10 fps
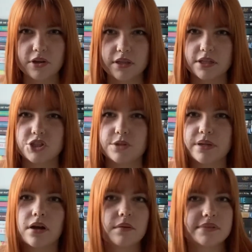and then she
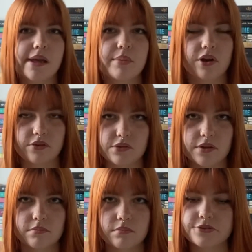becomes that
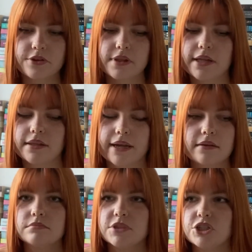person so that like
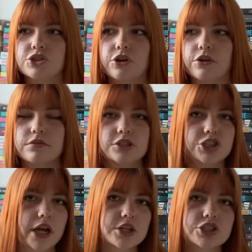there's no
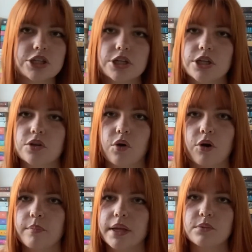rejection or
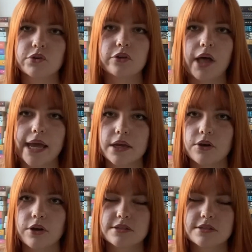people not liking her.